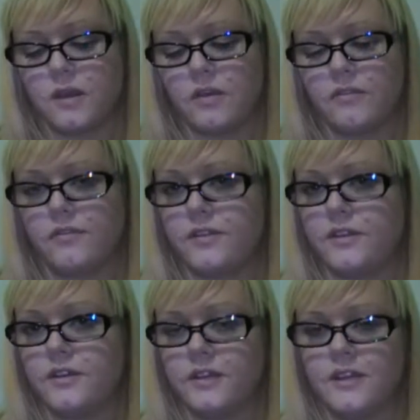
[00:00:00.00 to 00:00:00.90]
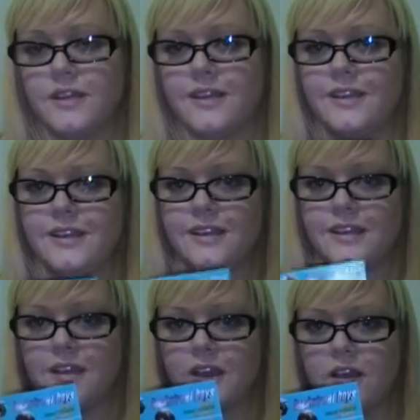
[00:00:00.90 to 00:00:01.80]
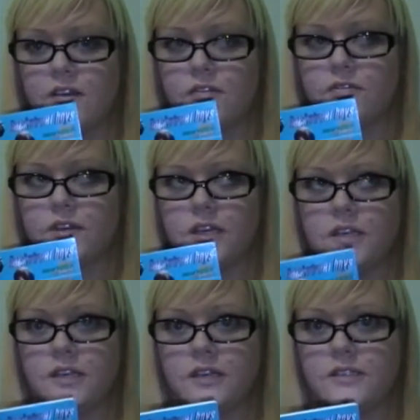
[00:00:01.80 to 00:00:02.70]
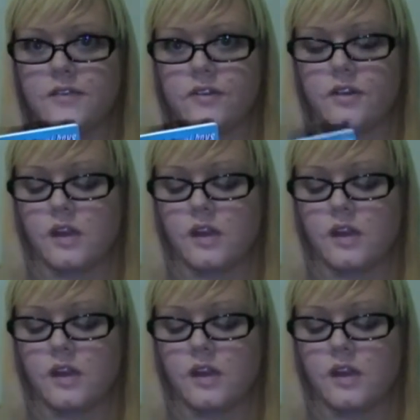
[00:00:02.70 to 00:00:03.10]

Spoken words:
12th of 1997.